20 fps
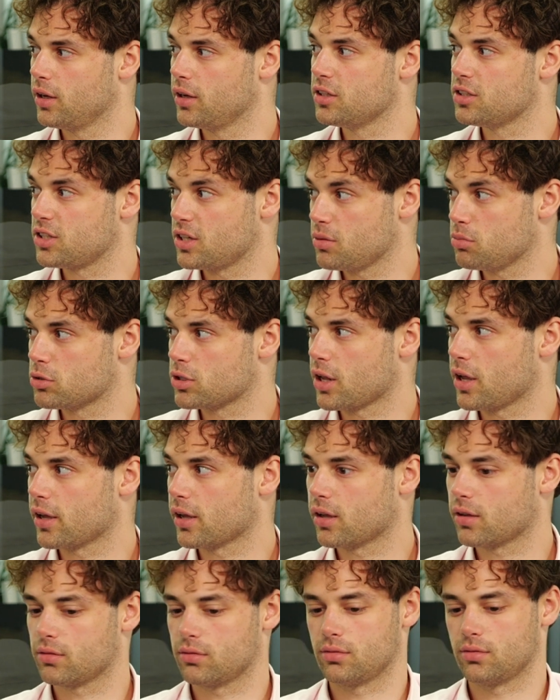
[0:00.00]
And it seems
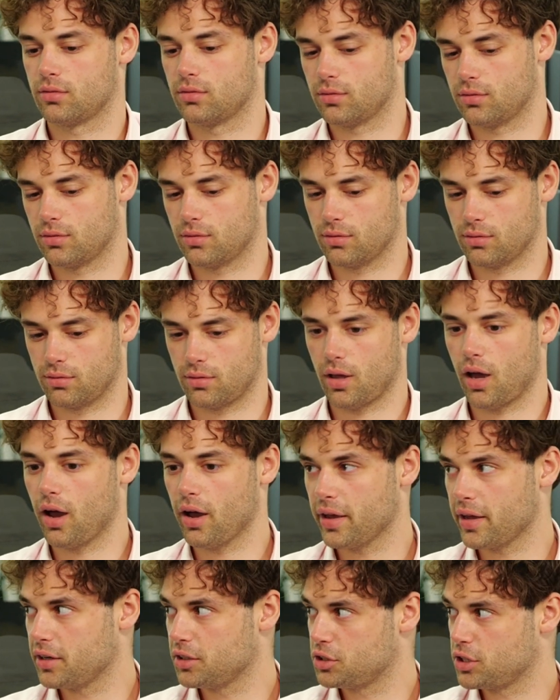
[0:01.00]
like
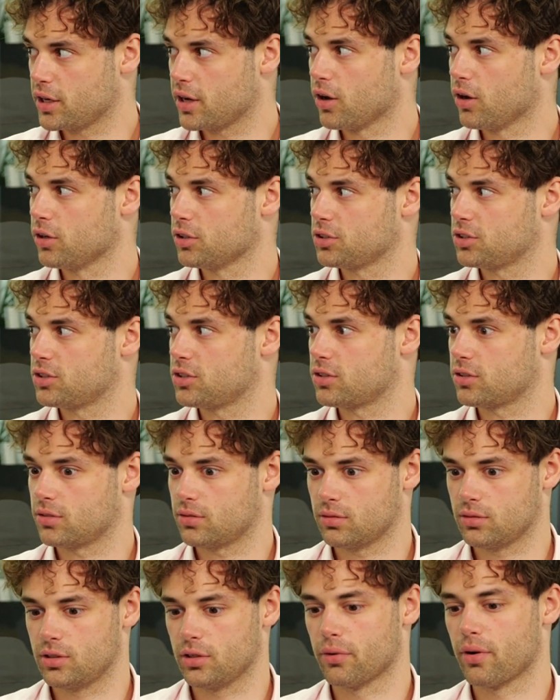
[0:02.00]
high energy costs
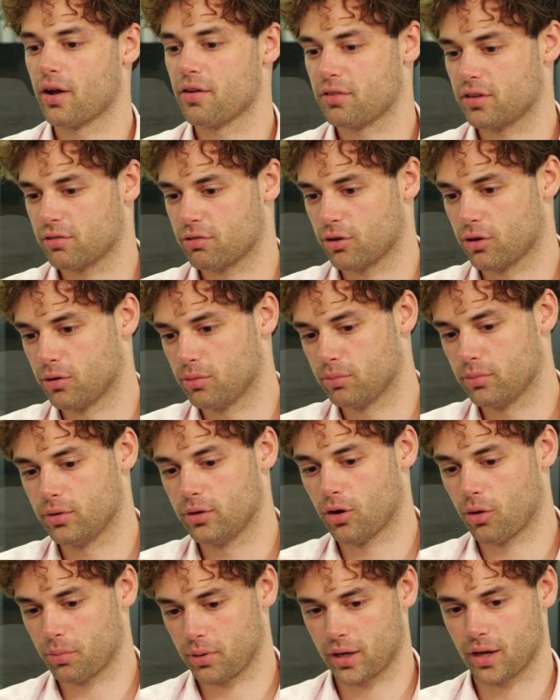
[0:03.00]
deriving from
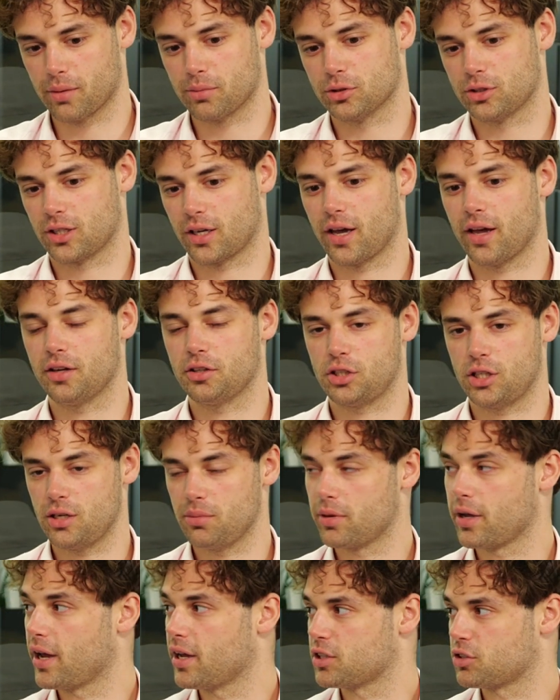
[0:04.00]
not being able to get
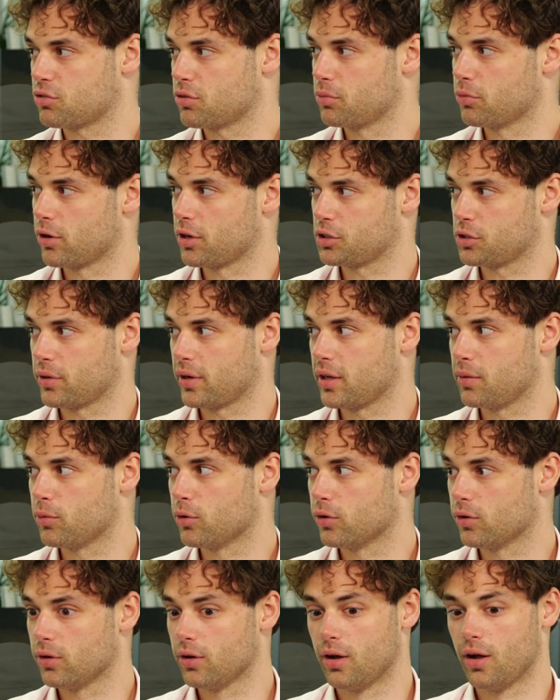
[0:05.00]
cheap gas from Russia
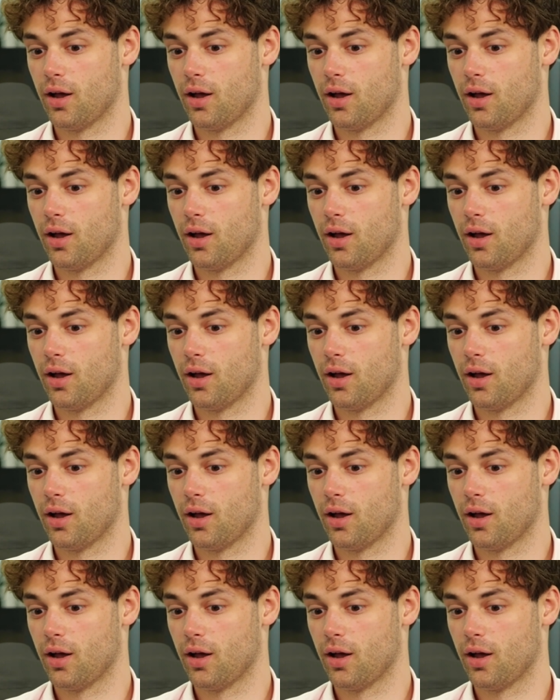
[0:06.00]
anymore